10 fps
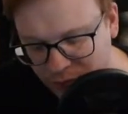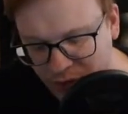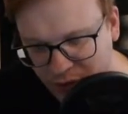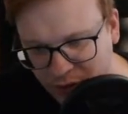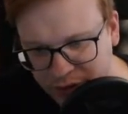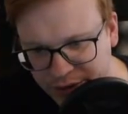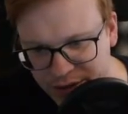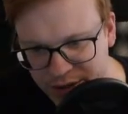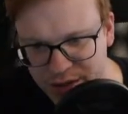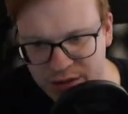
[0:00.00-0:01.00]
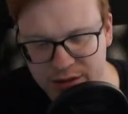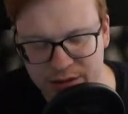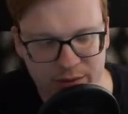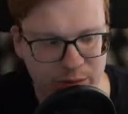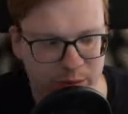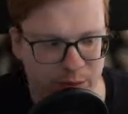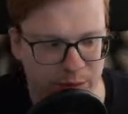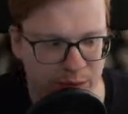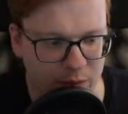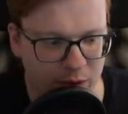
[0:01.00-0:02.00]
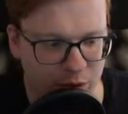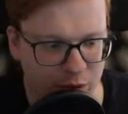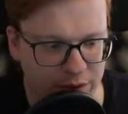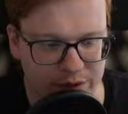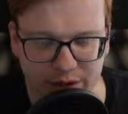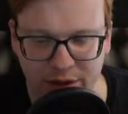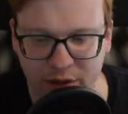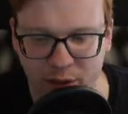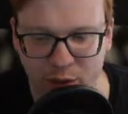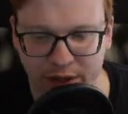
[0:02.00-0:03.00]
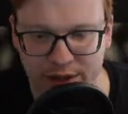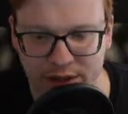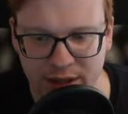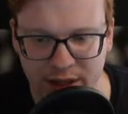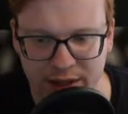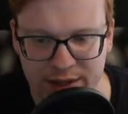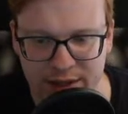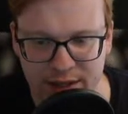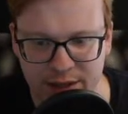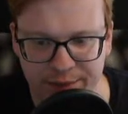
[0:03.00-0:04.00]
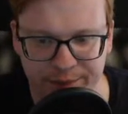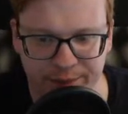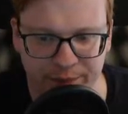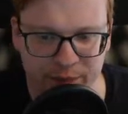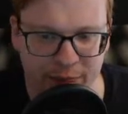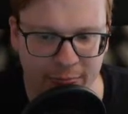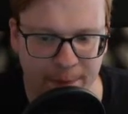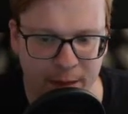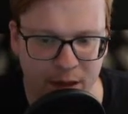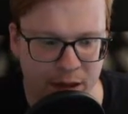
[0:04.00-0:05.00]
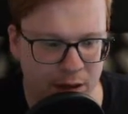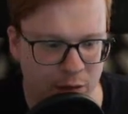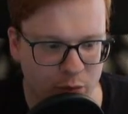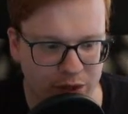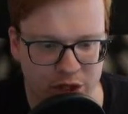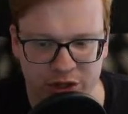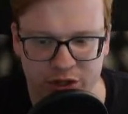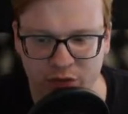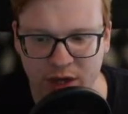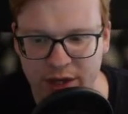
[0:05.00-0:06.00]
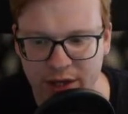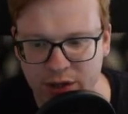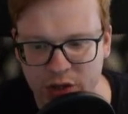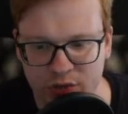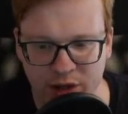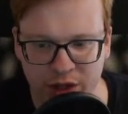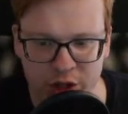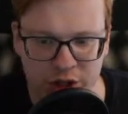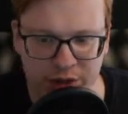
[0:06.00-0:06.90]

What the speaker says: and since coders are always lazy, we just write a new function.